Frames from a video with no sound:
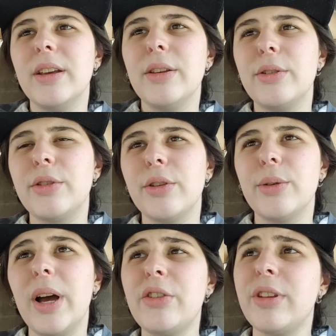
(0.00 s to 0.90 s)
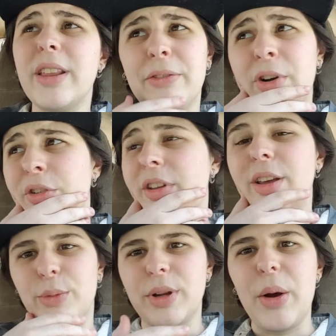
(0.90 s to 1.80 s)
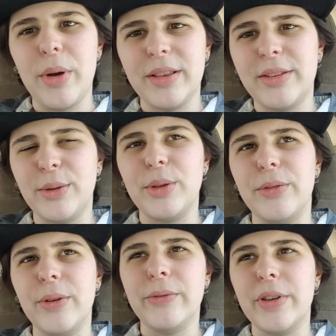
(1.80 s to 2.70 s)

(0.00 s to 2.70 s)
So actually that first day is when I went to the film